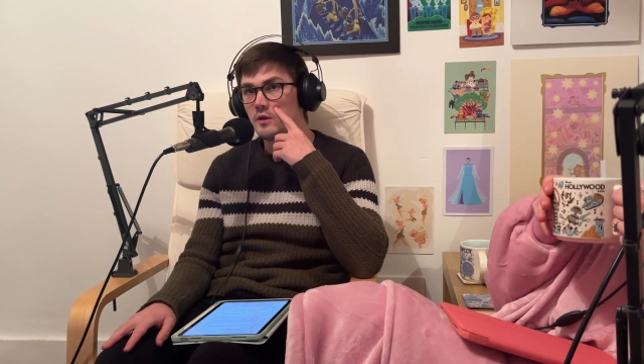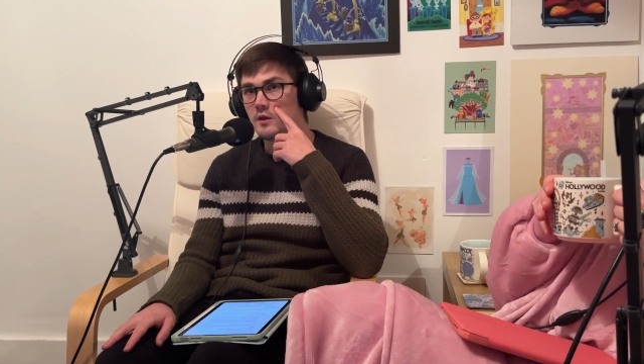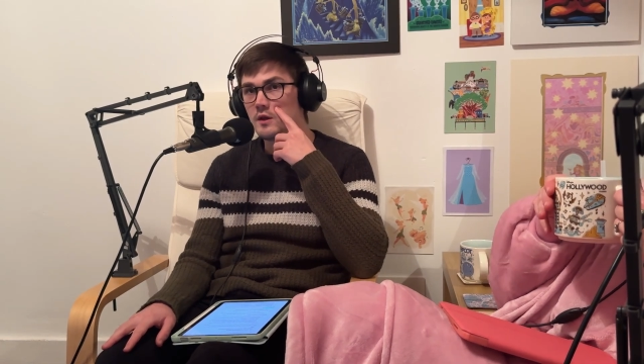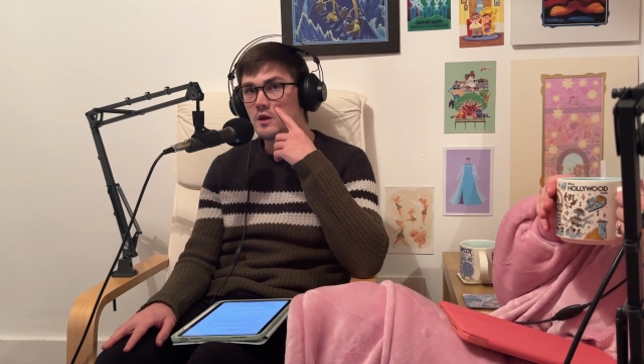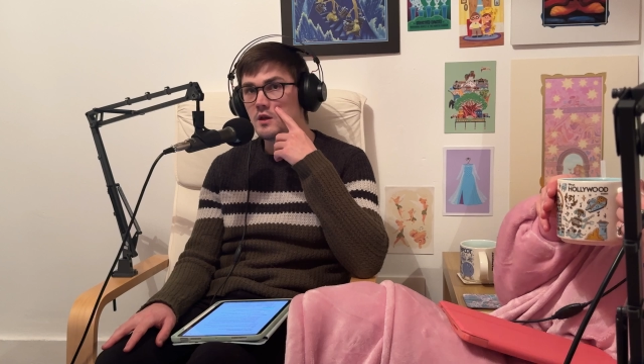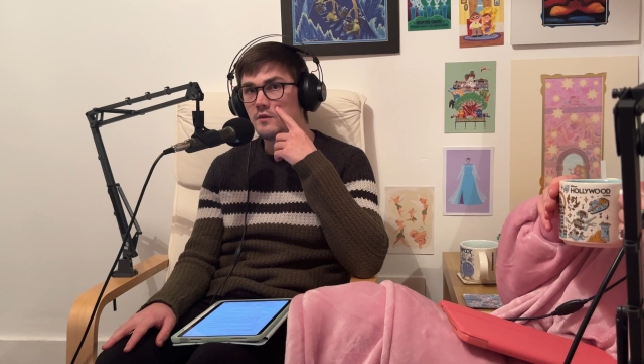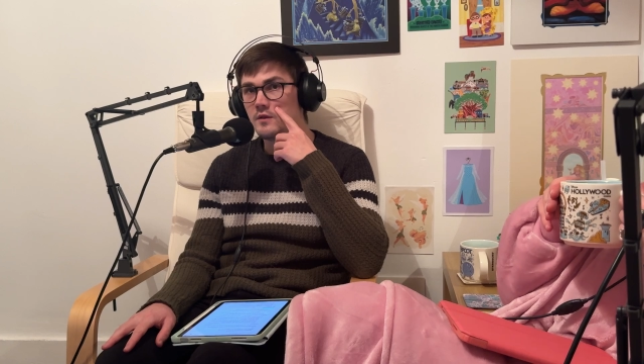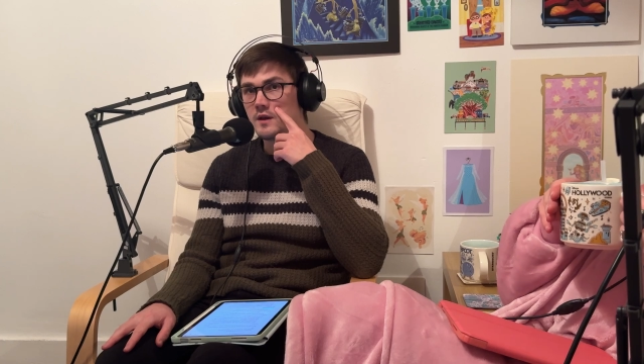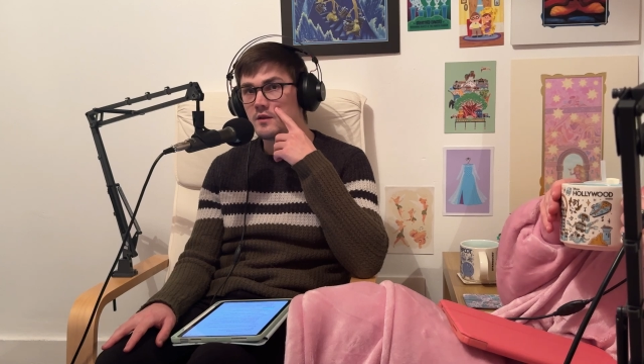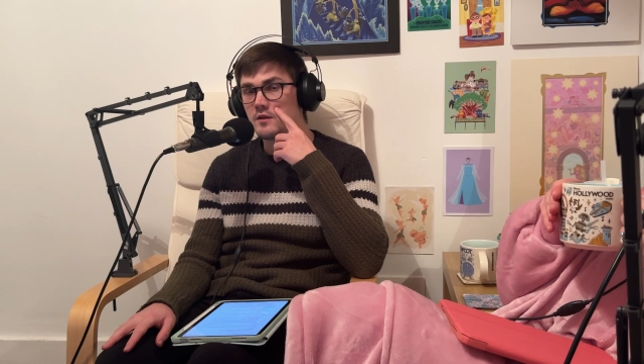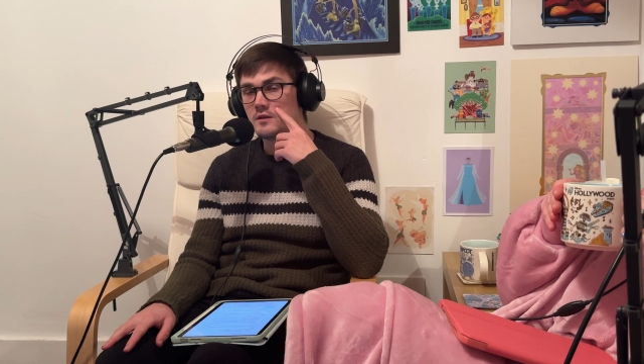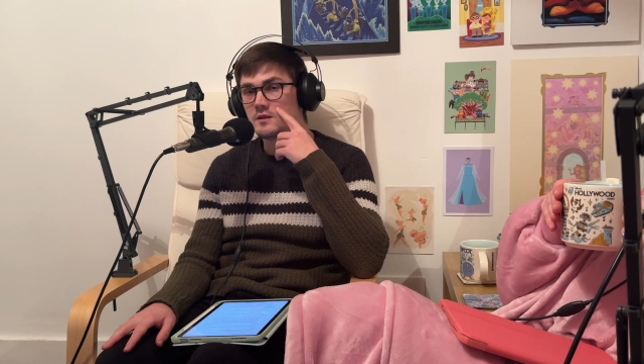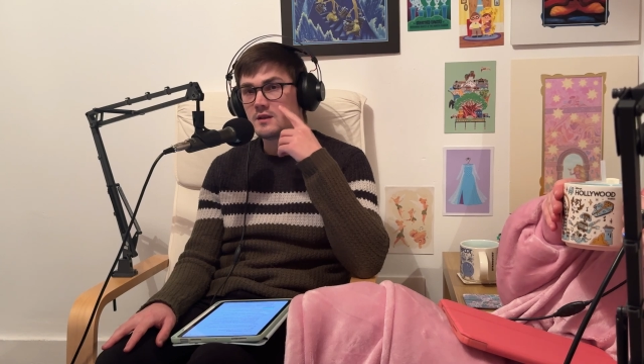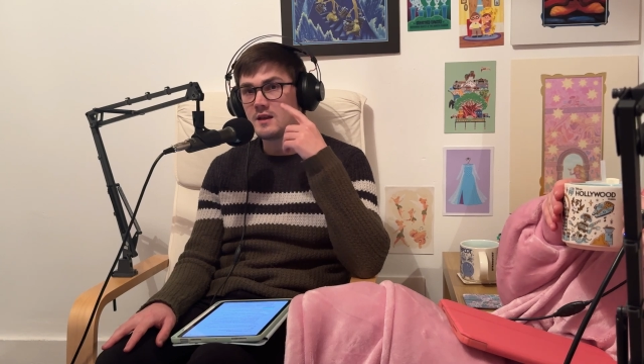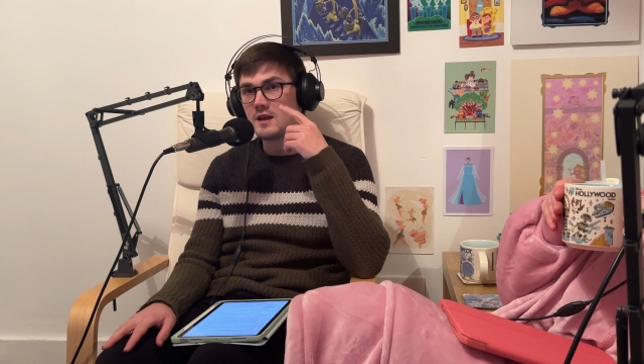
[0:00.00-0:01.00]
that you've
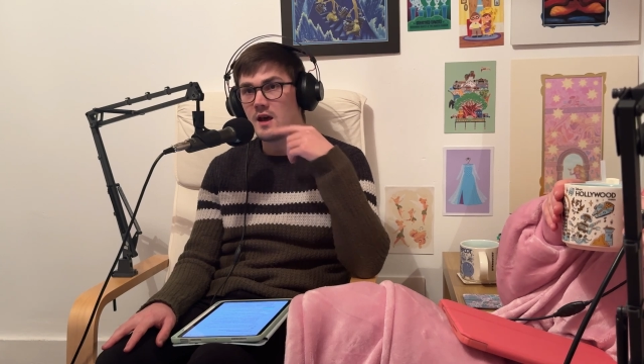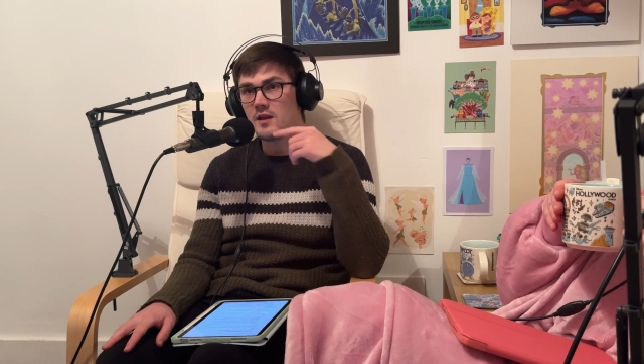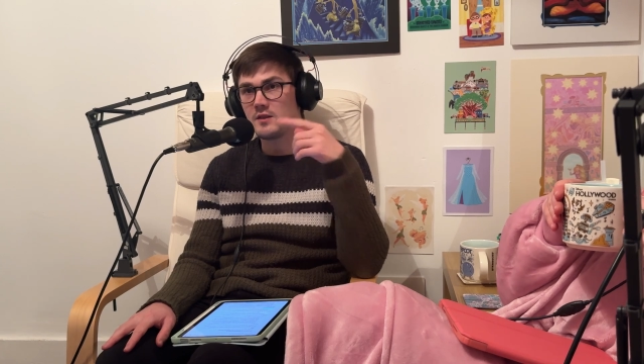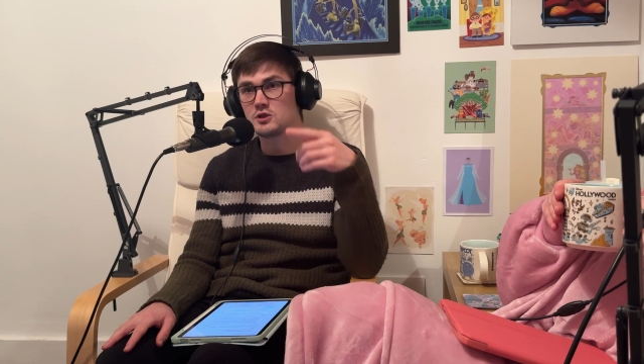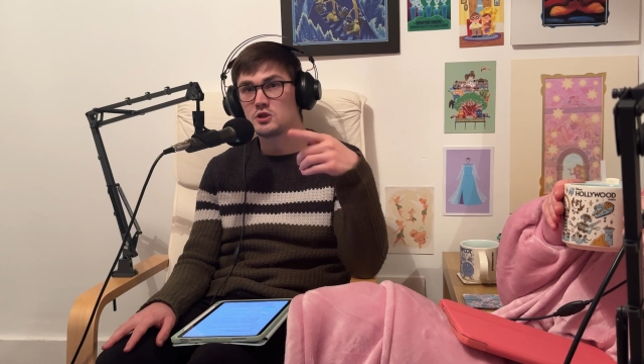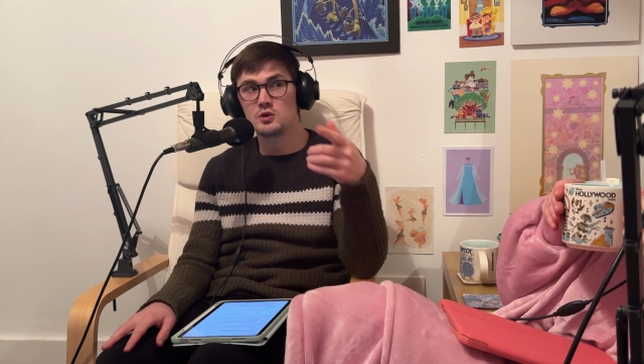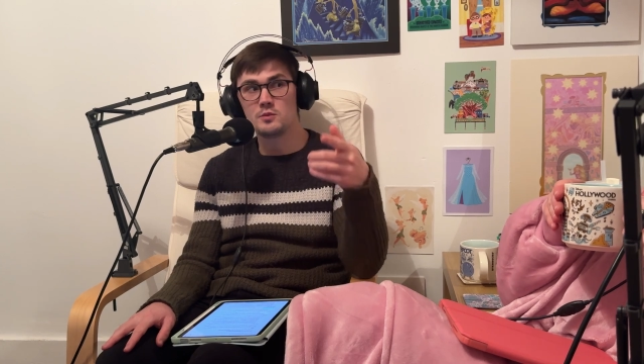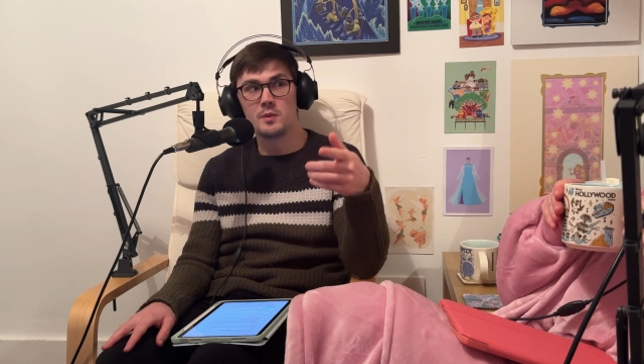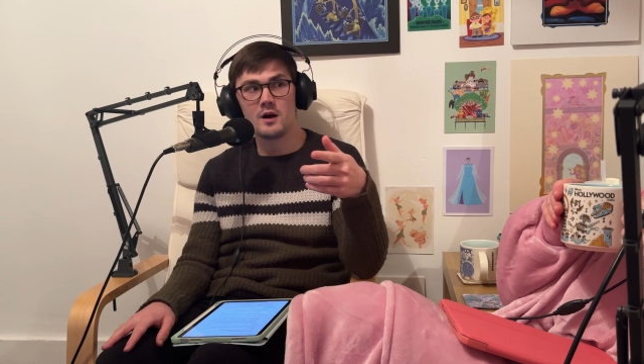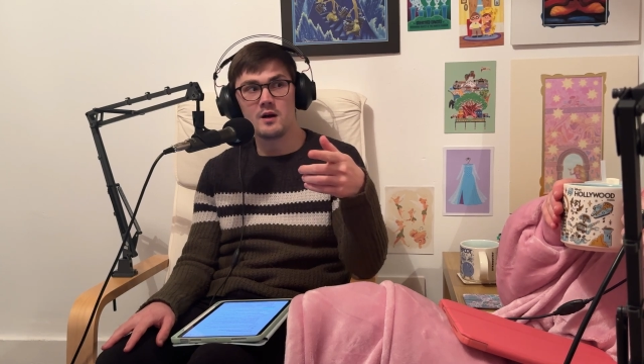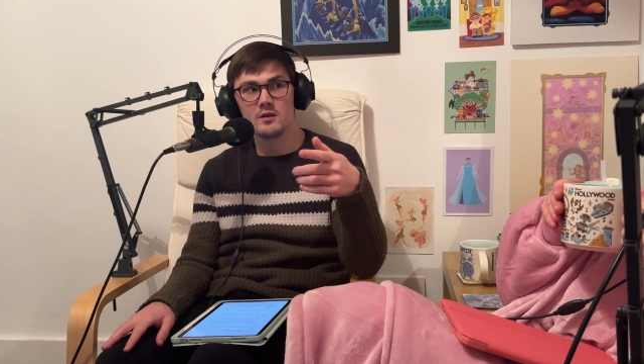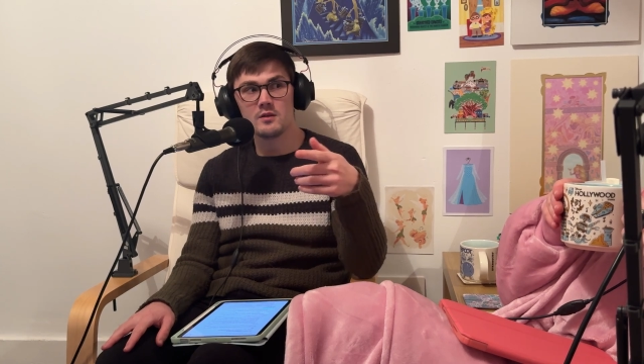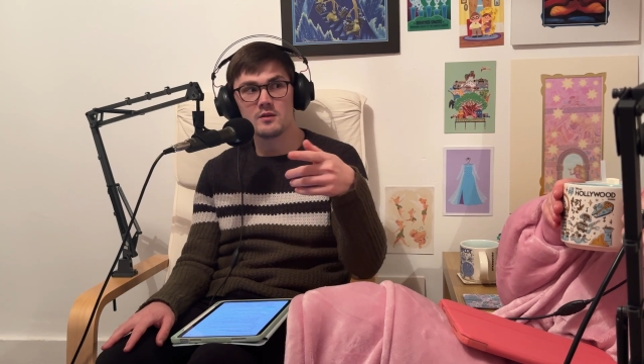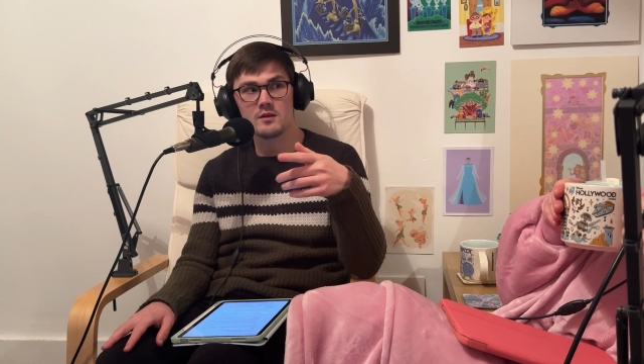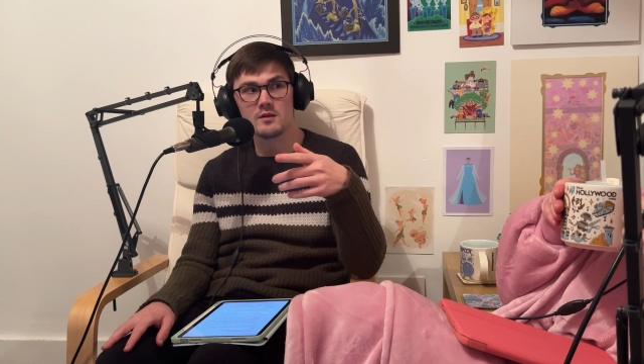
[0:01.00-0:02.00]
listened to the other 2
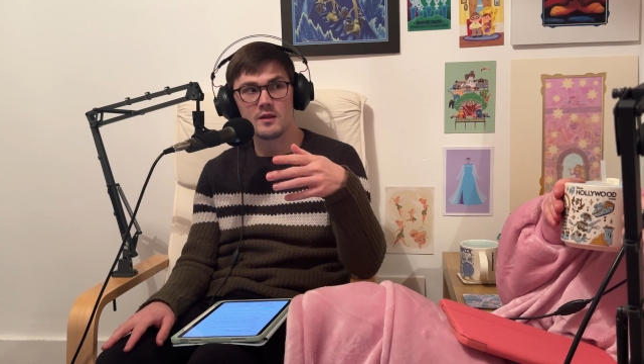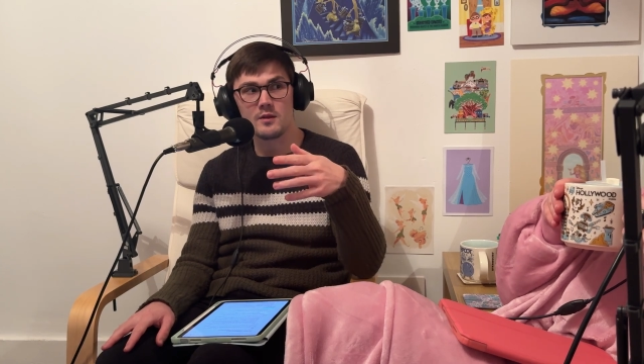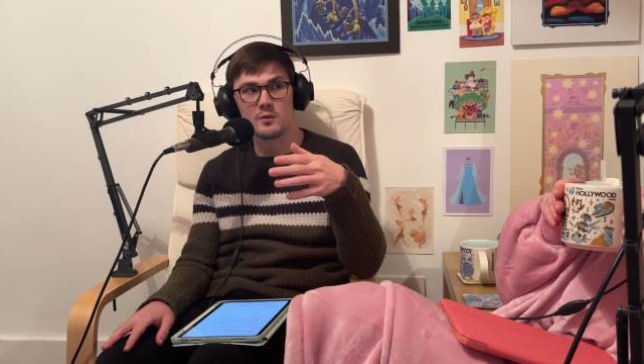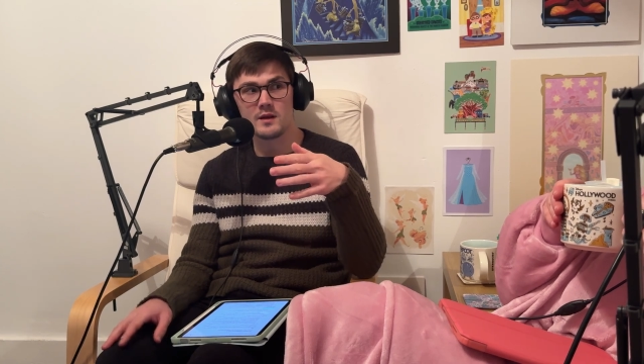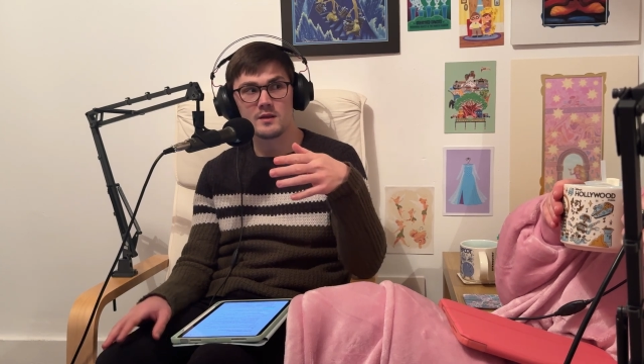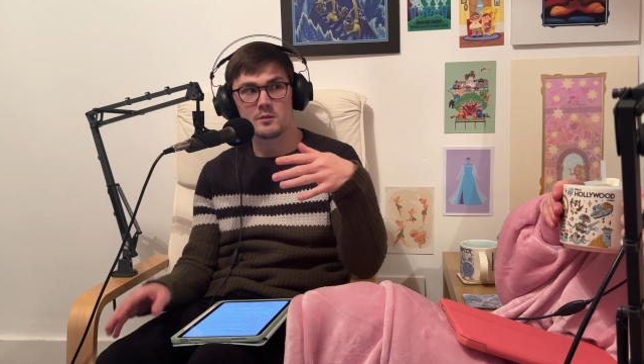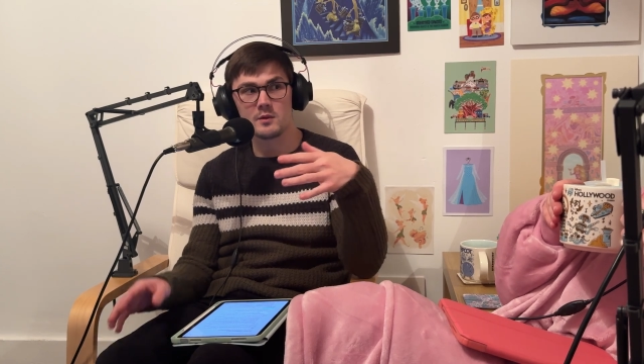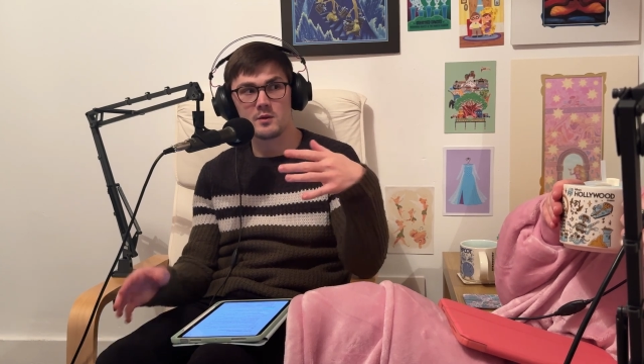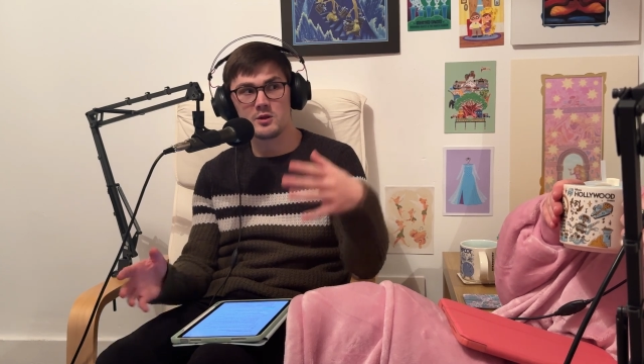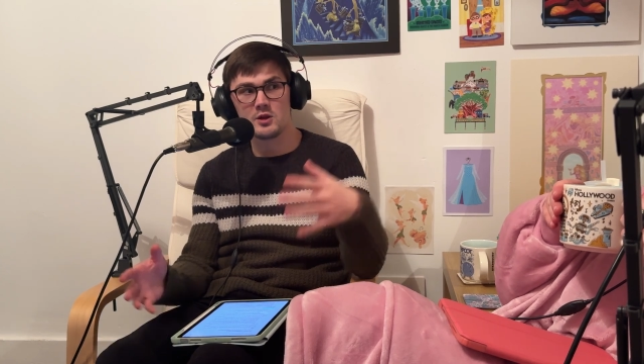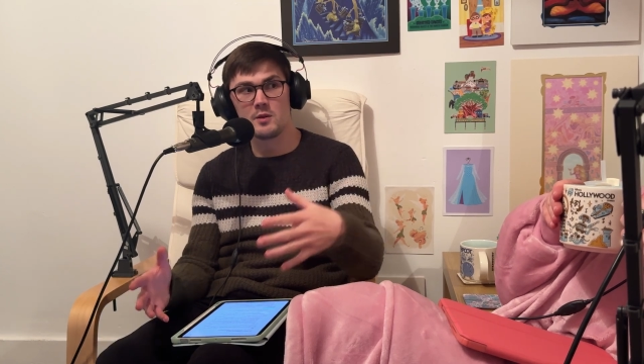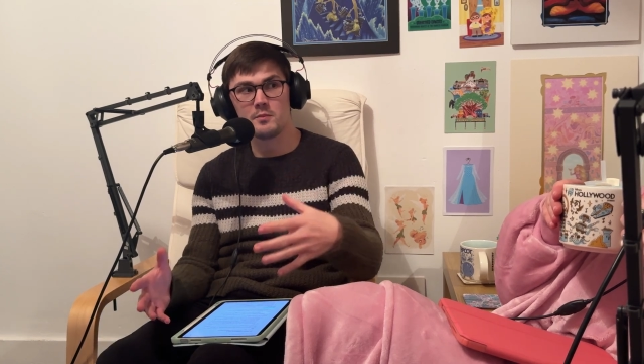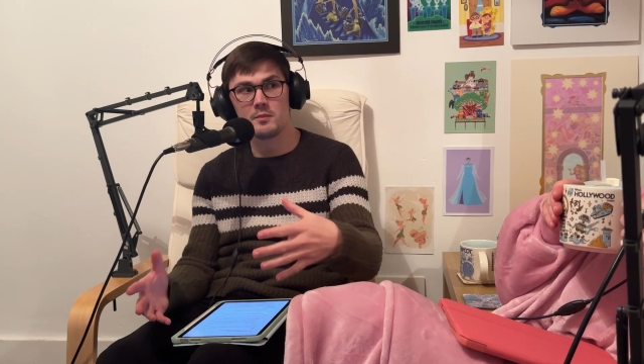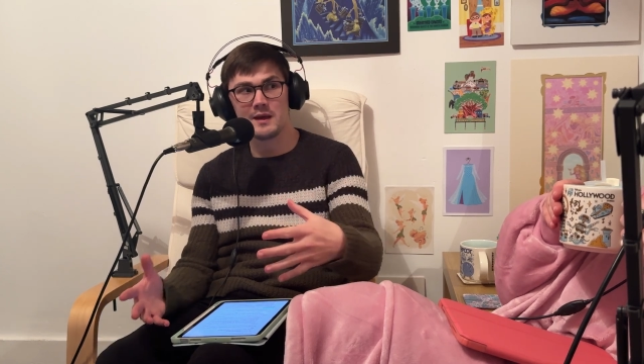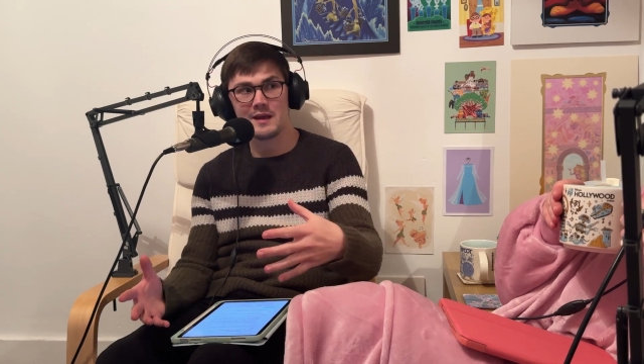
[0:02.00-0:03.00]
parts because otherwise, I'm going to be jumping